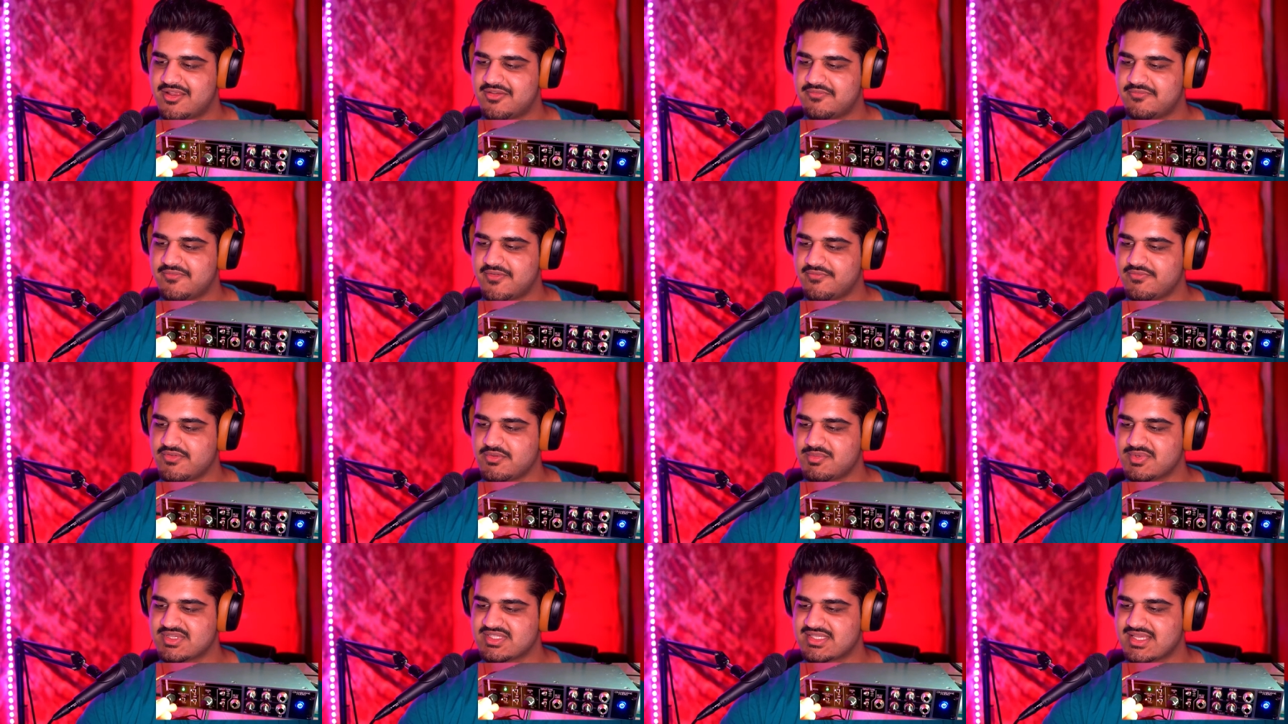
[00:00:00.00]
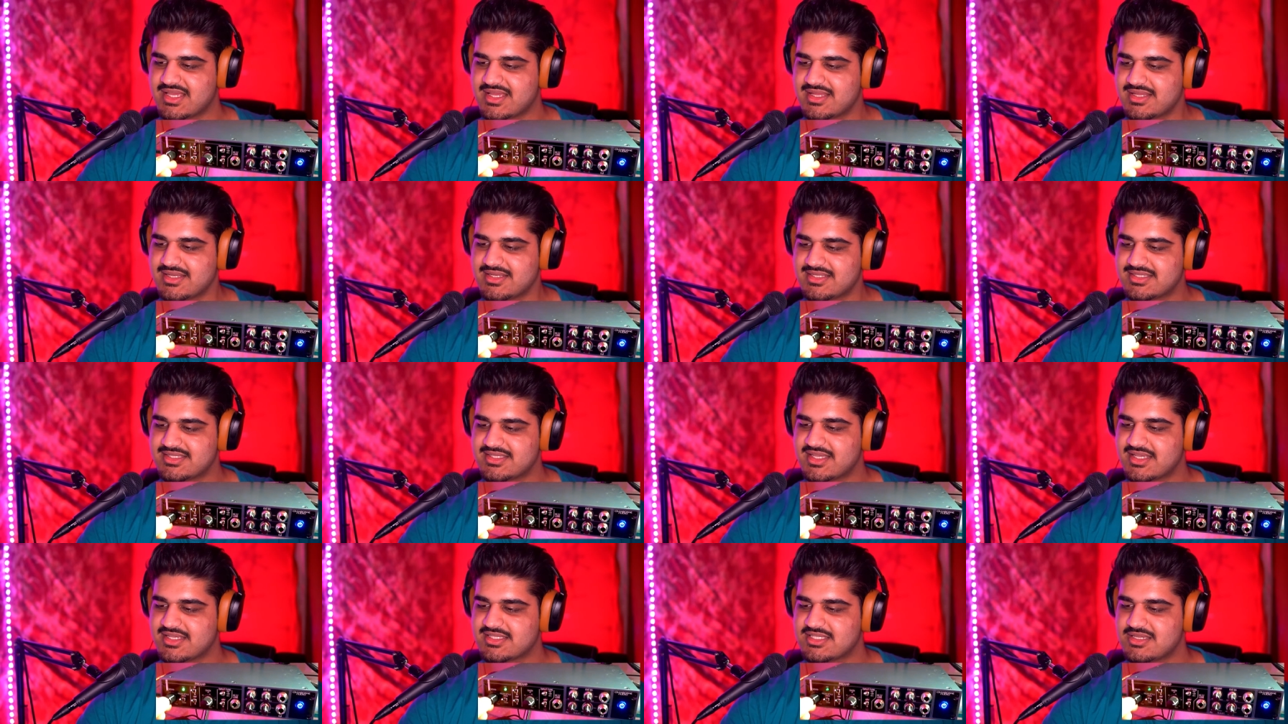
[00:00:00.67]
50%,
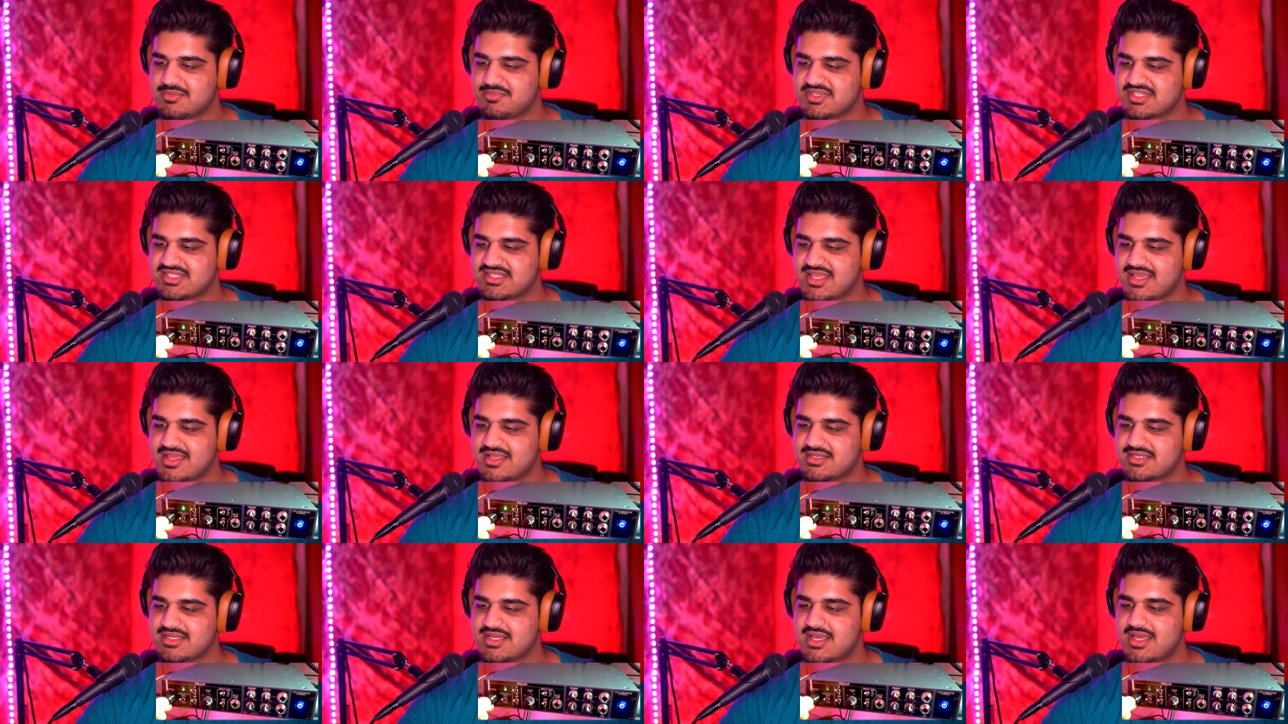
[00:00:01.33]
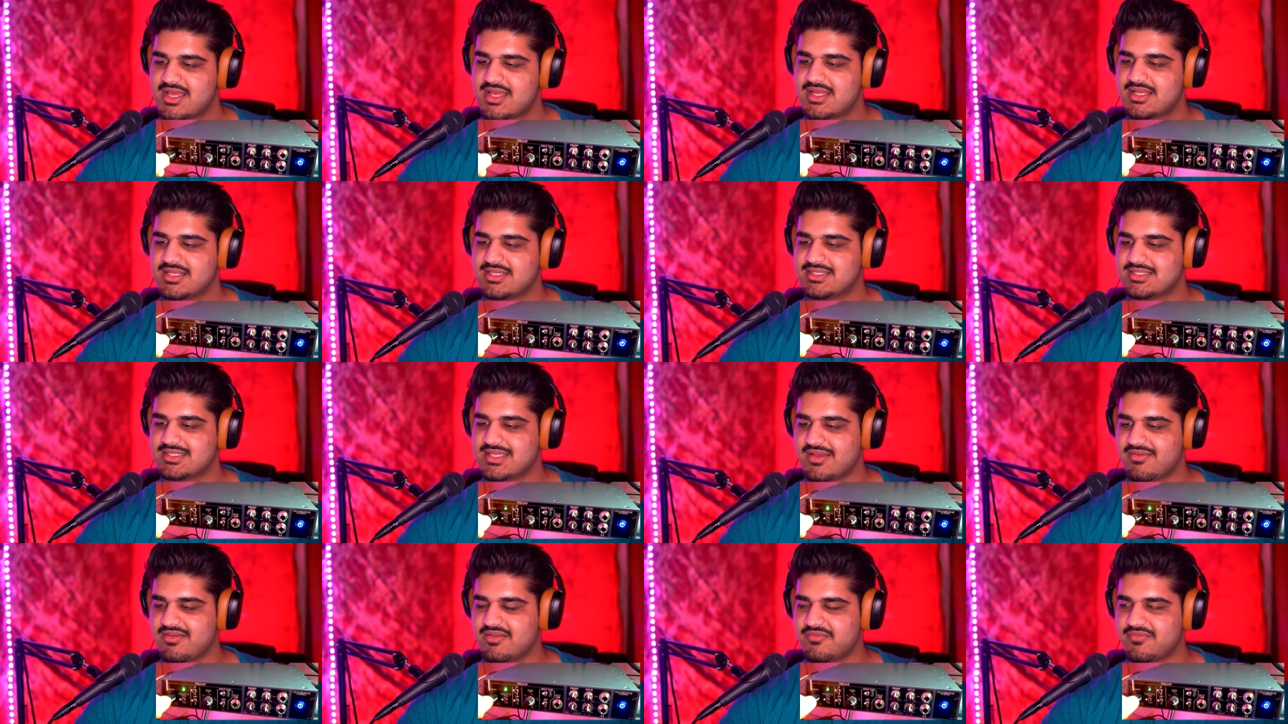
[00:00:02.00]
60%,
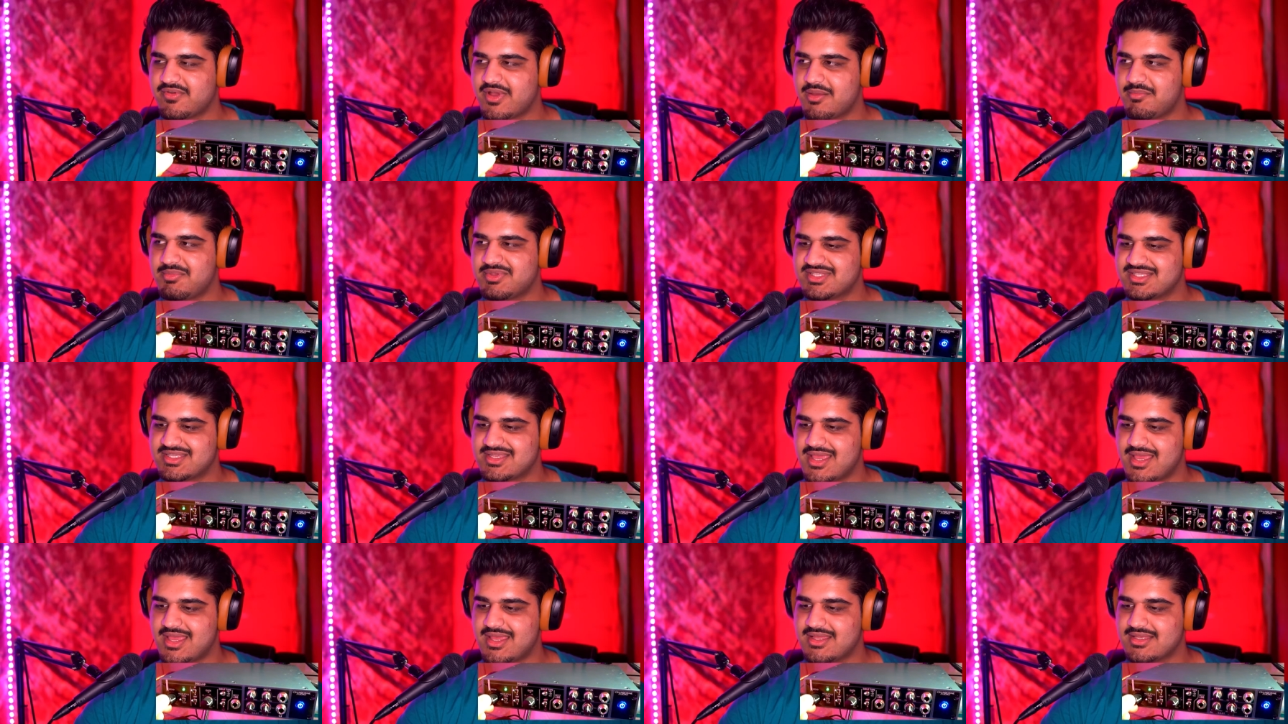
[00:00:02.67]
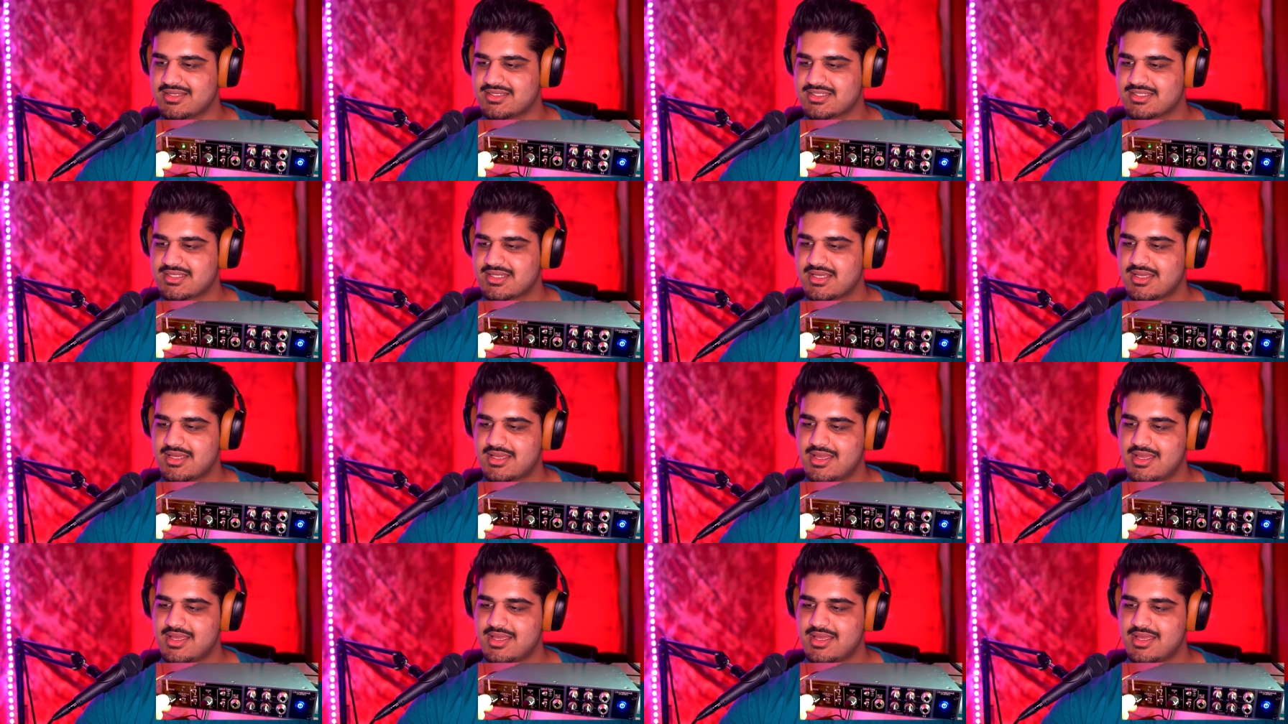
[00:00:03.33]
75%,